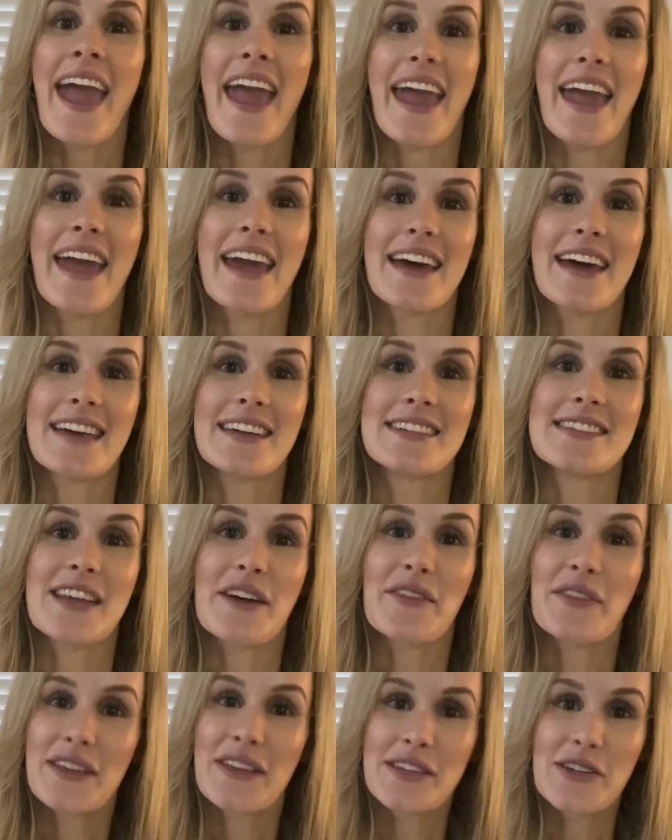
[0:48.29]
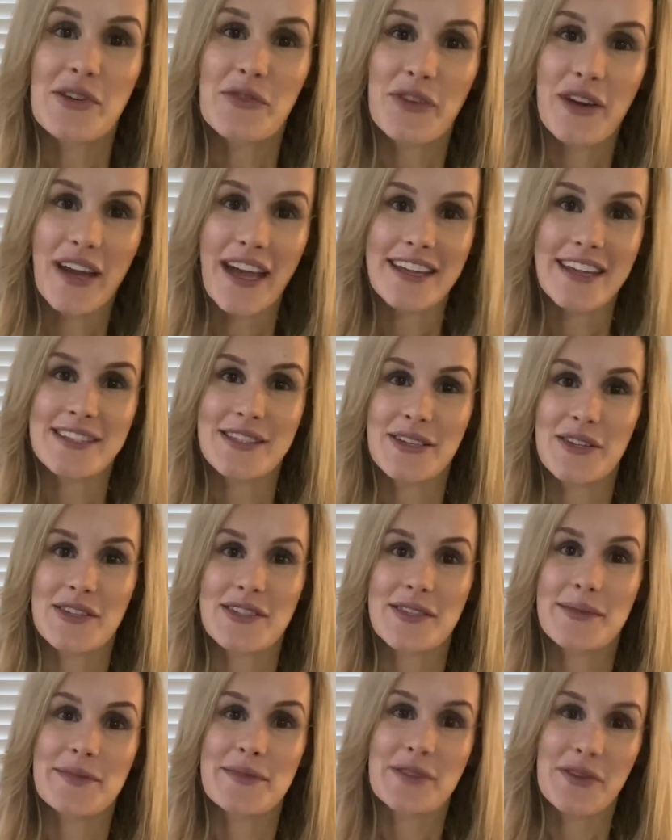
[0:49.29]
And definitely don't forget to
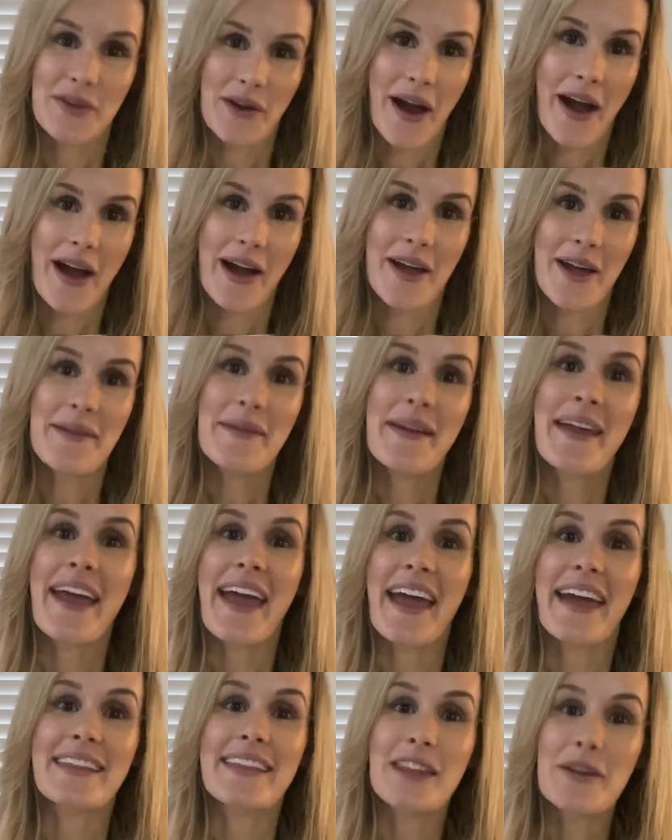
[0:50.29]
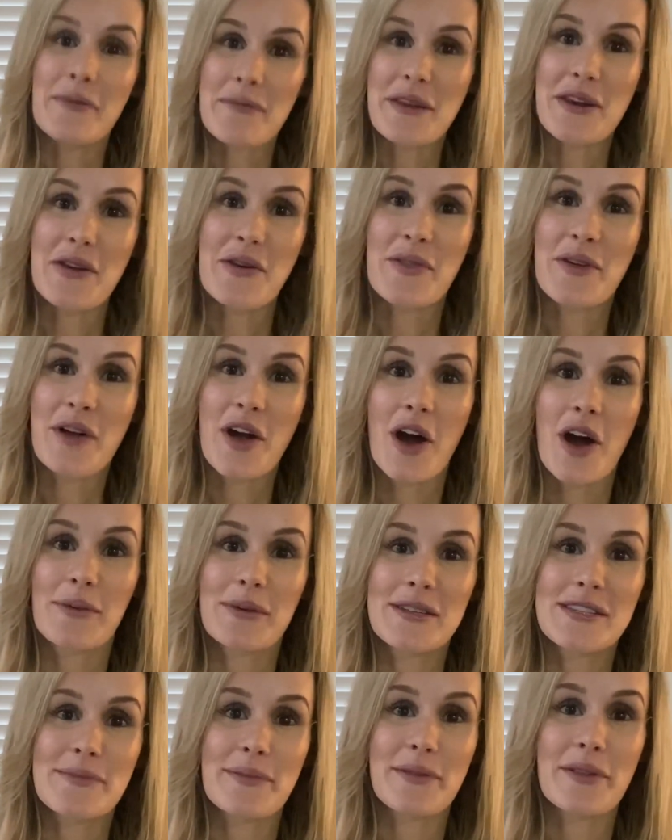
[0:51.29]
subscribe and let me know in the
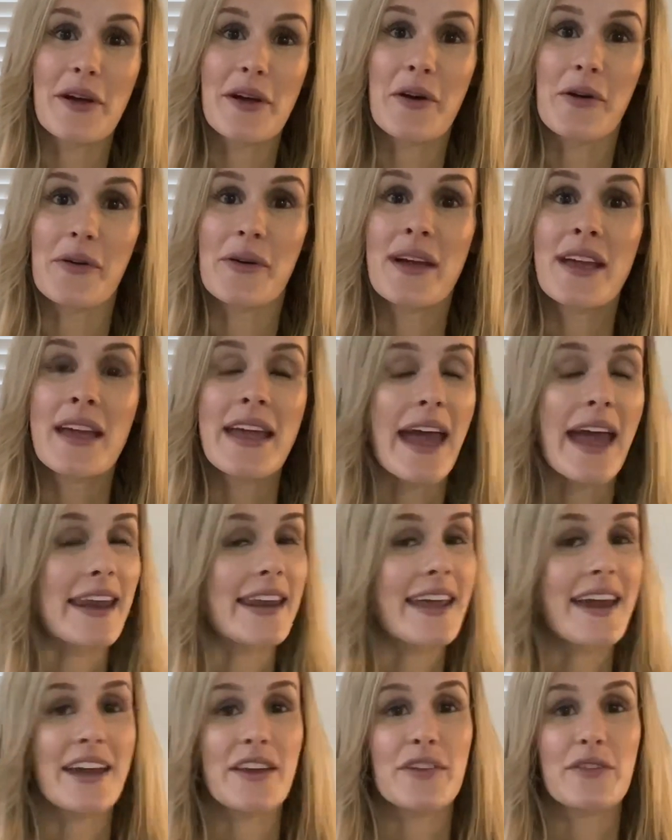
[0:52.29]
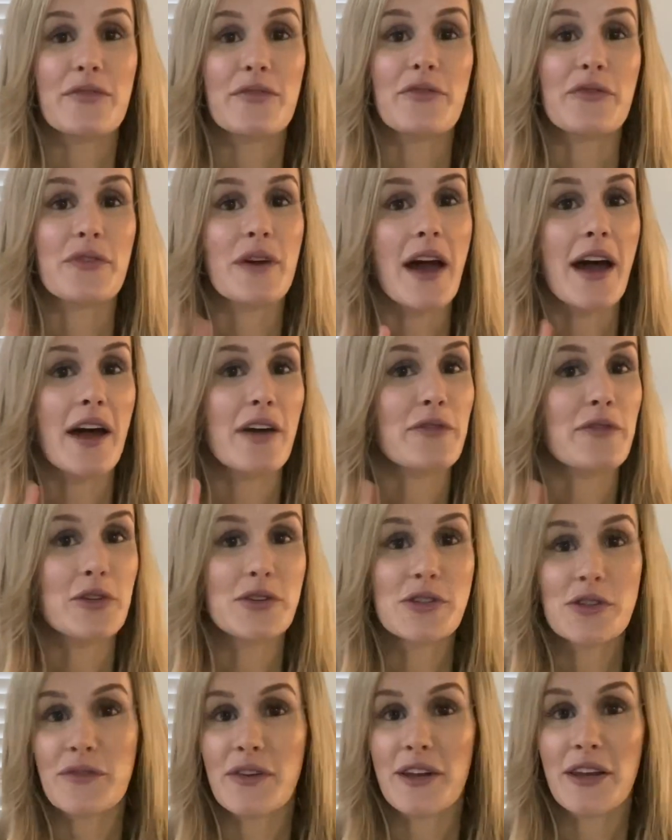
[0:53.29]
comments below any kind of
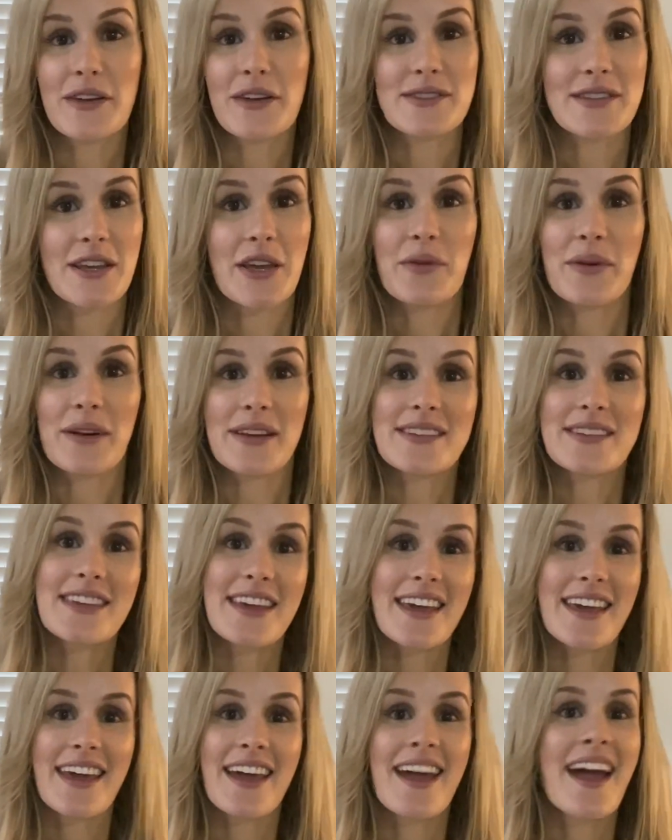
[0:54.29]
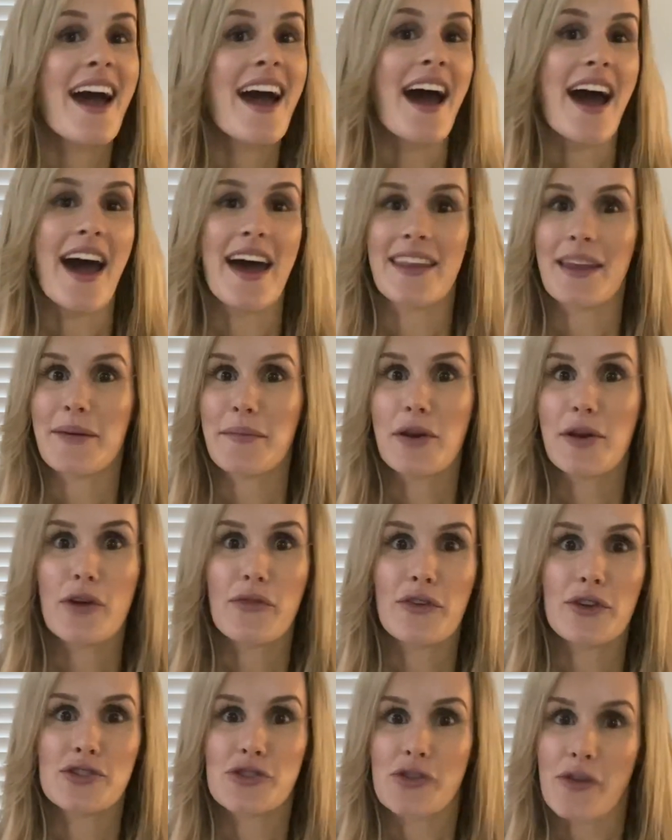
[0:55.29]
future videos that you wanna see. Let me know
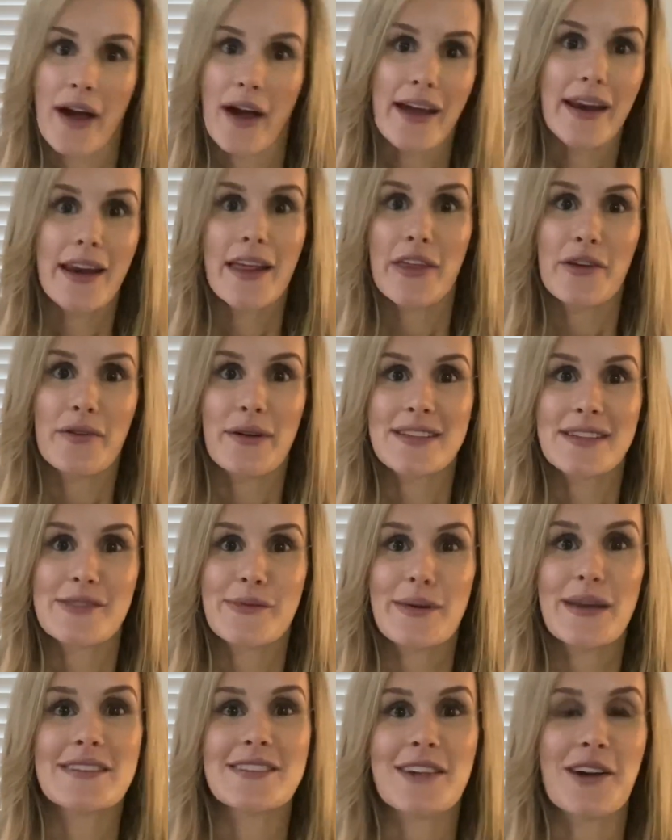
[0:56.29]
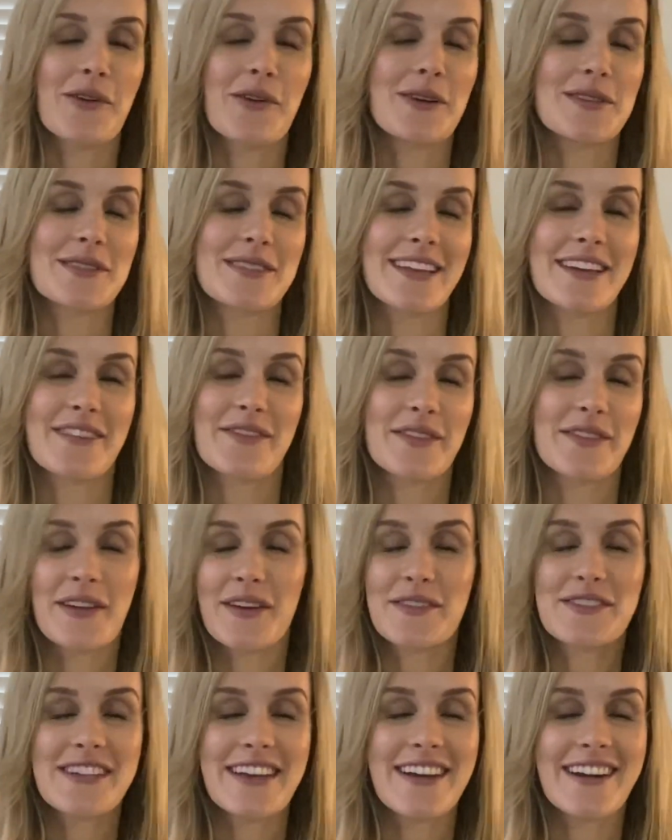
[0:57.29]
if you try any of the recipes. I always
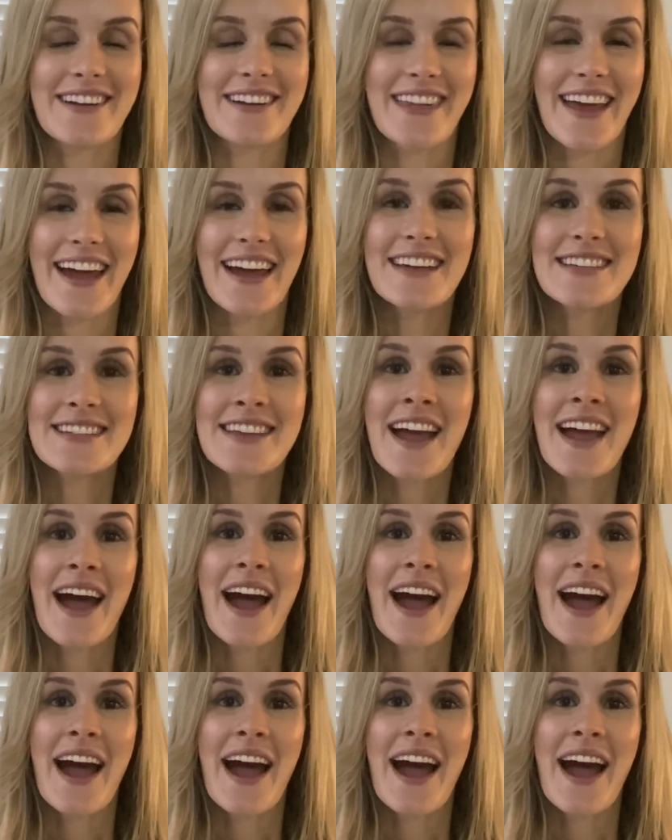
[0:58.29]
love to hear that.